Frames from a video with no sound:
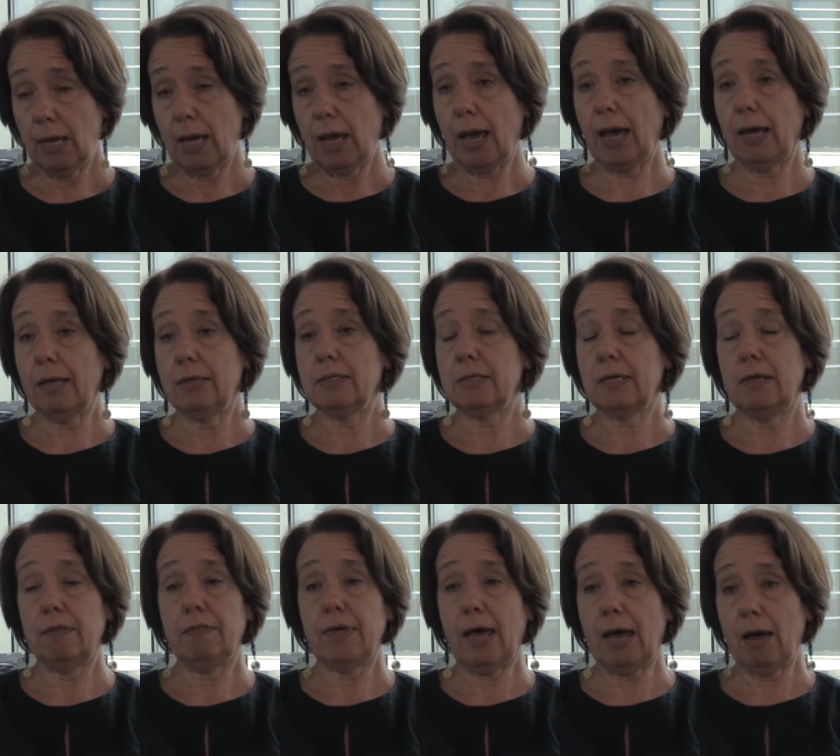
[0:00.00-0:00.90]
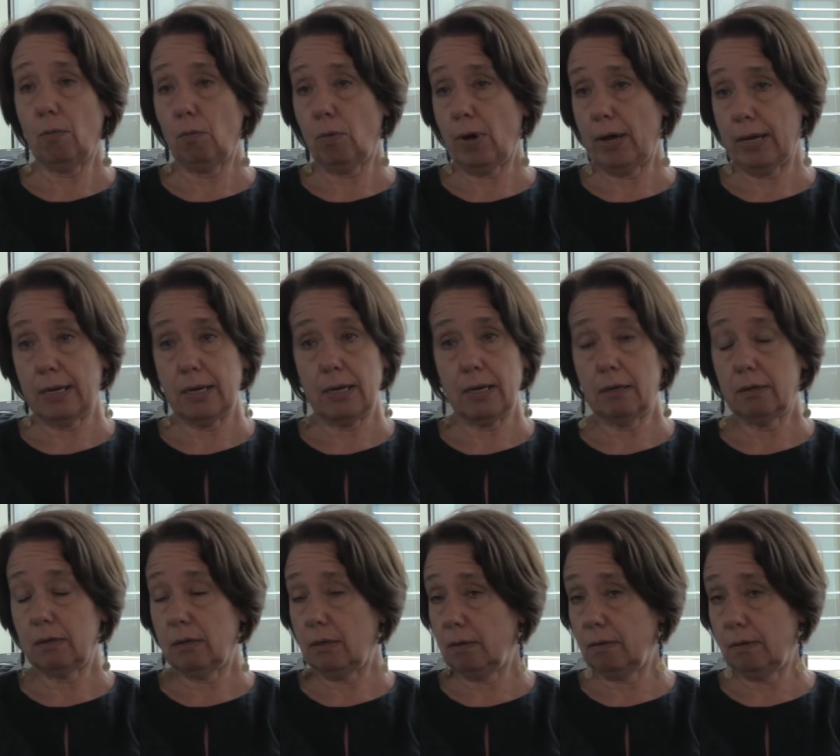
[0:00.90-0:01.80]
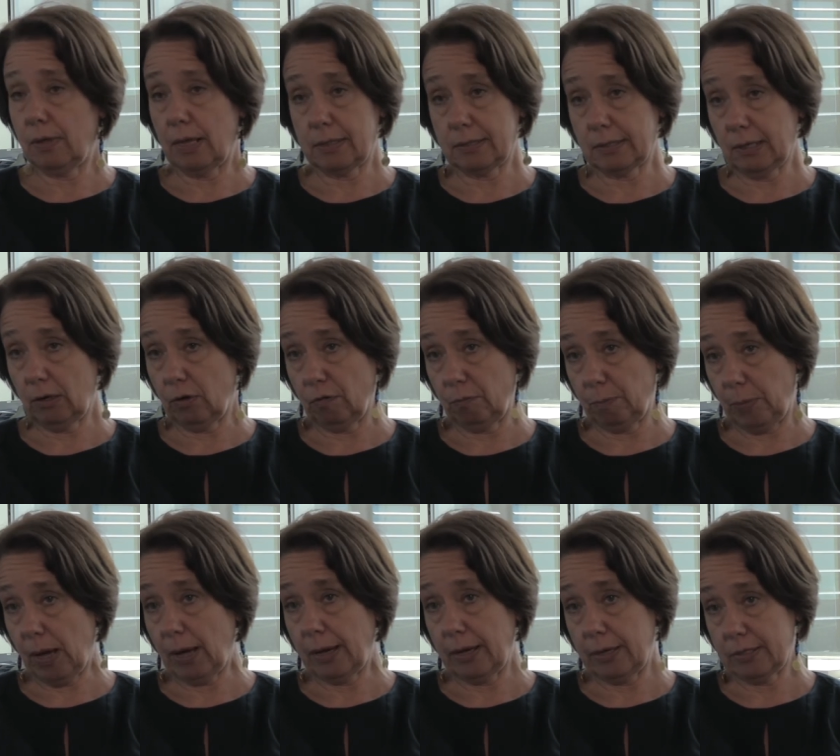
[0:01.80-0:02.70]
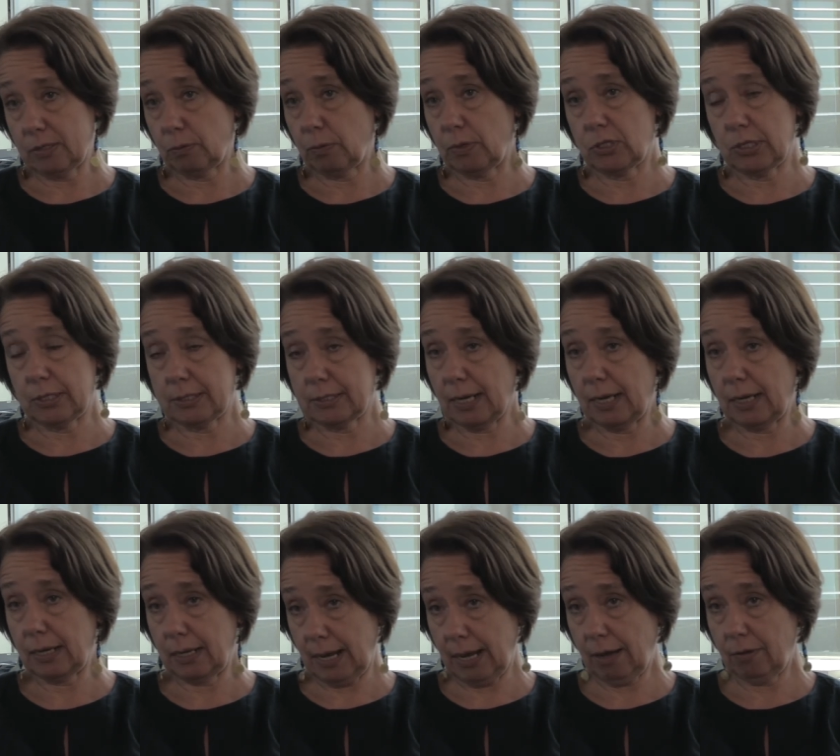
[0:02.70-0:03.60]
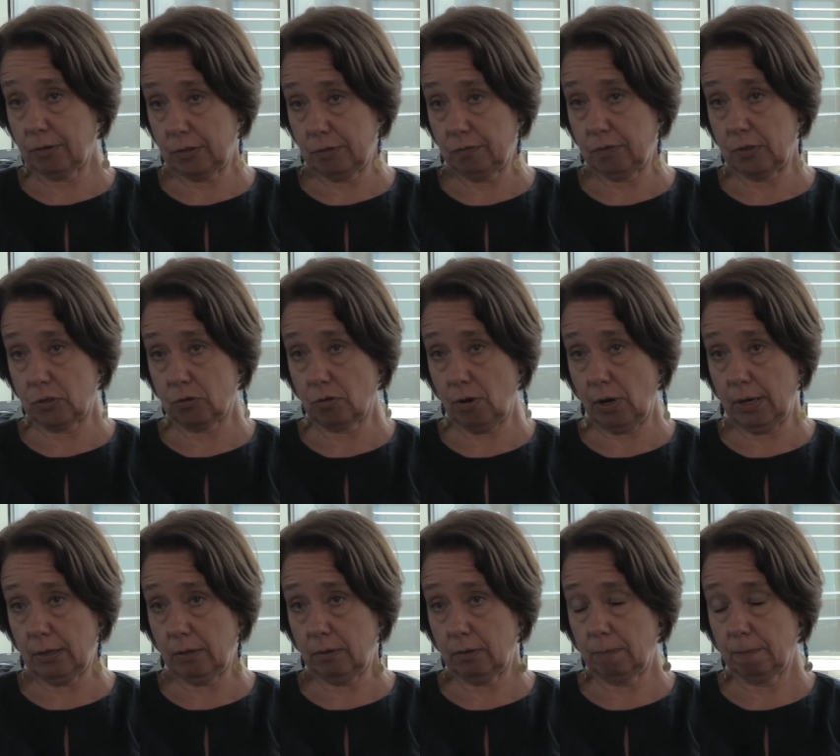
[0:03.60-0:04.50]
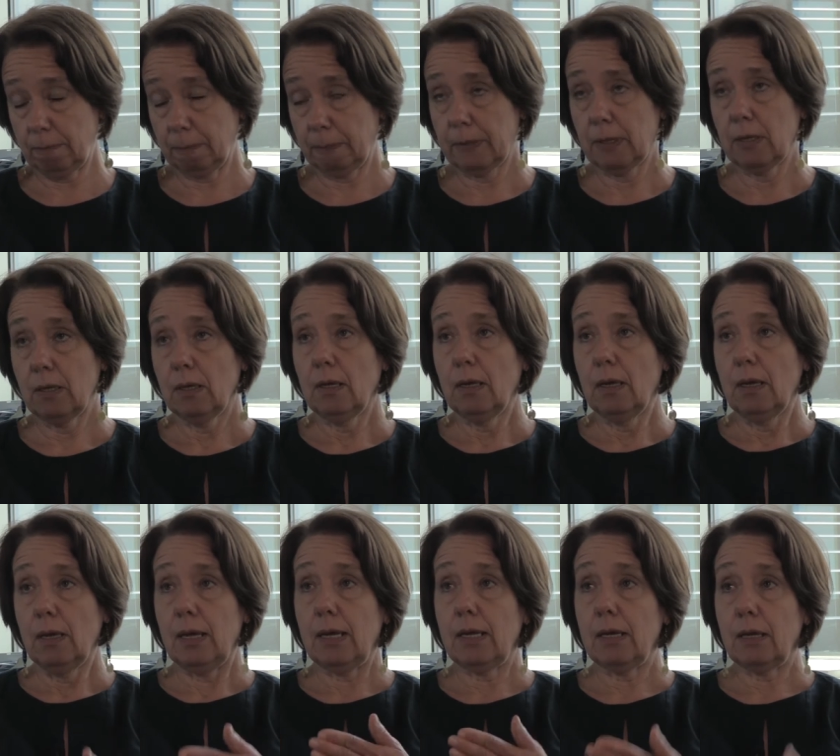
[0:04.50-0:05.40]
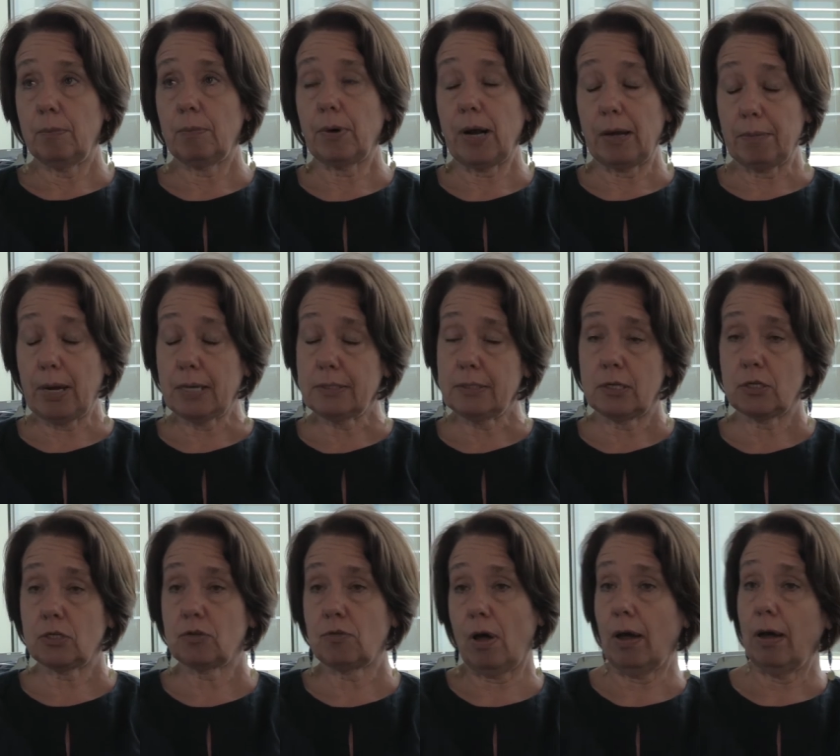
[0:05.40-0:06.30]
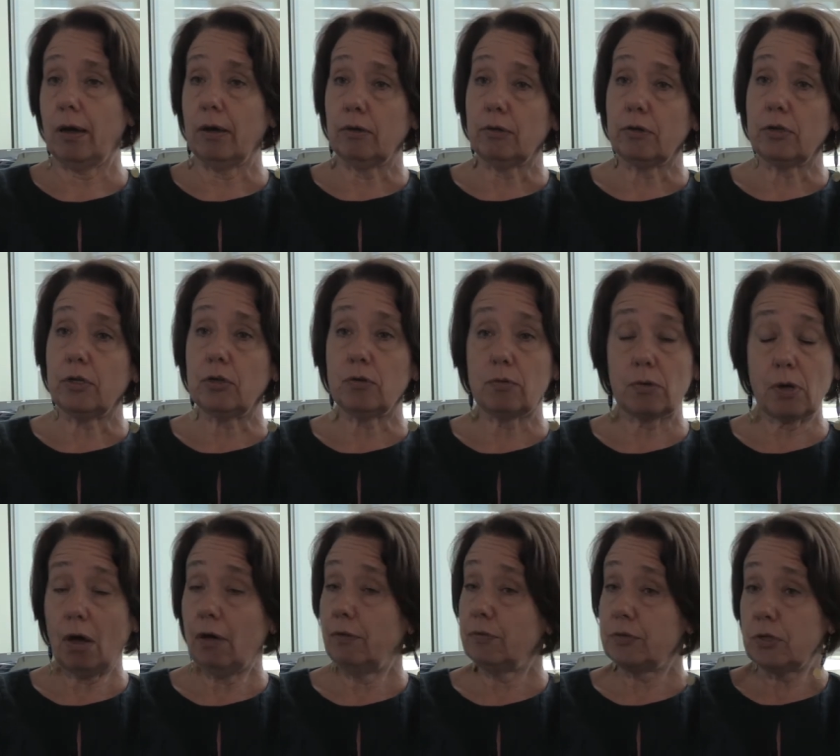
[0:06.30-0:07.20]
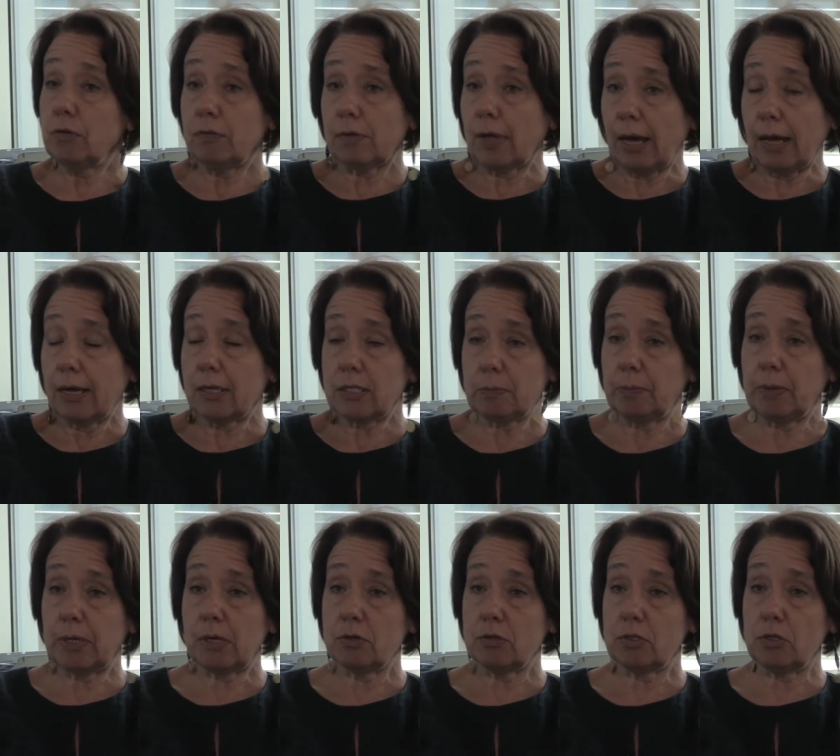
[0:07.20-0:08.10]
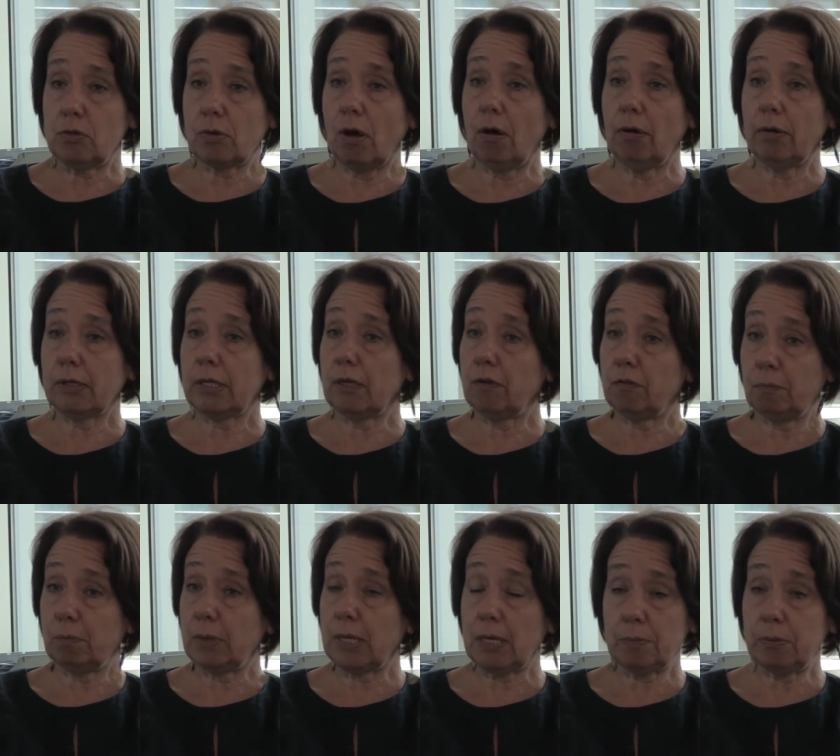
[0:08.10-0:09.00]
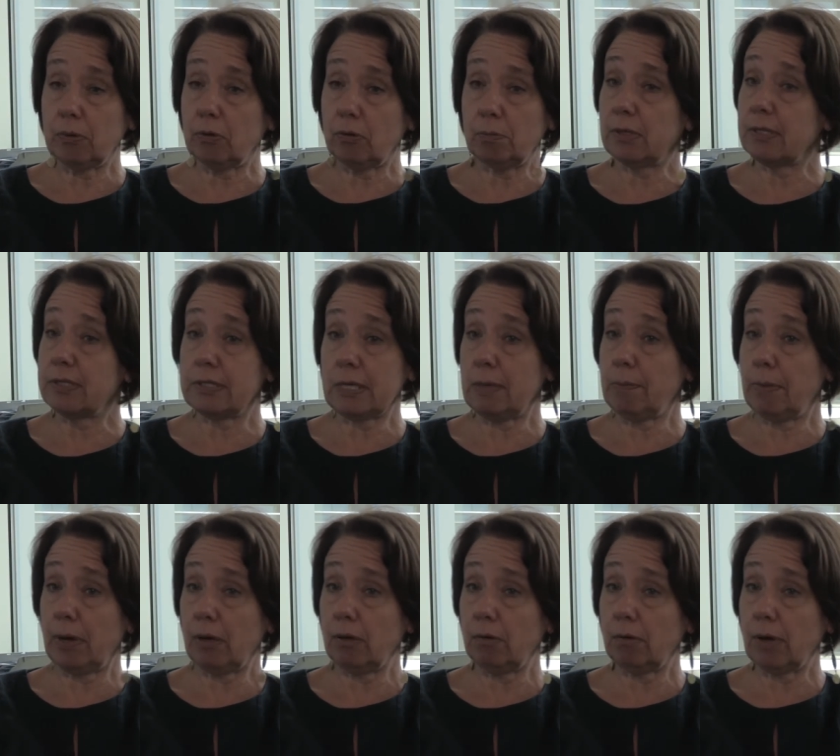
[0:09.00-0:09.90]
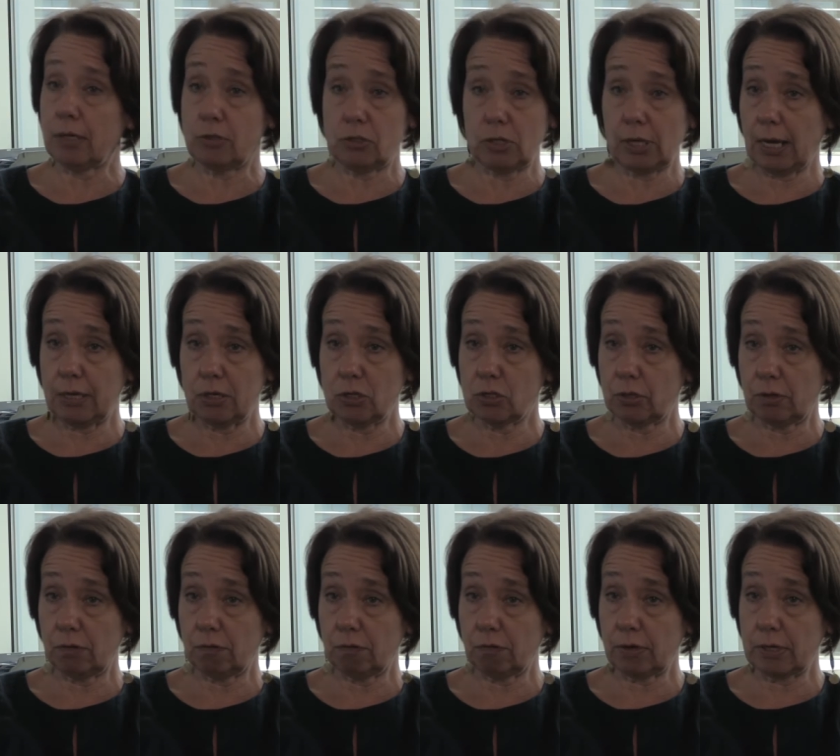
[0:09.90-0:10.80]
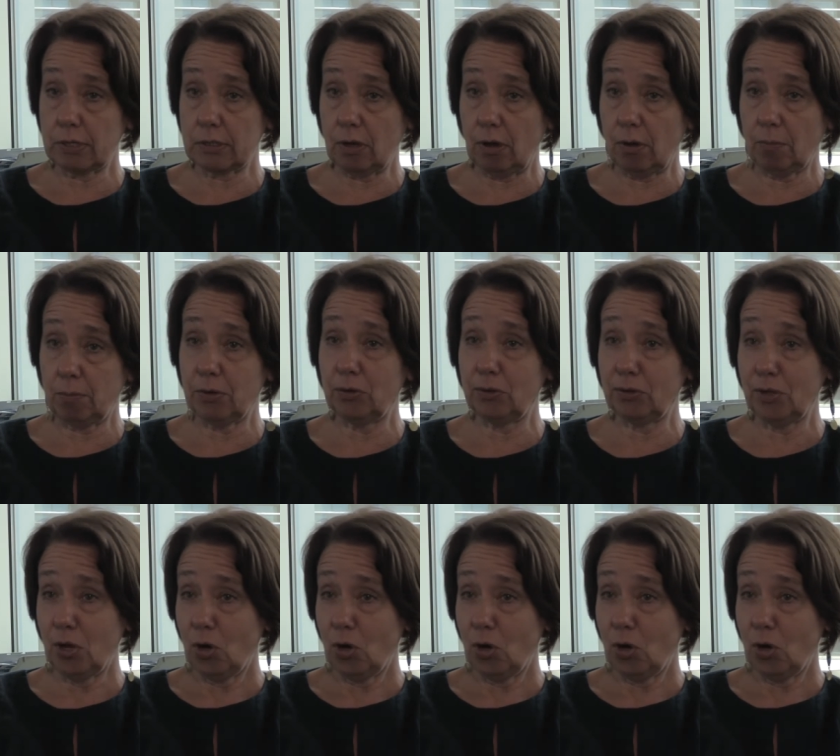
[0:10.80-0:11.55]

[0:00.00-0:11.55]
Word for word: And in that way, there's a lot of bias which is taken out of the trial. In a pragmatic trial, you can't do that because you can't give people placebo education, for example,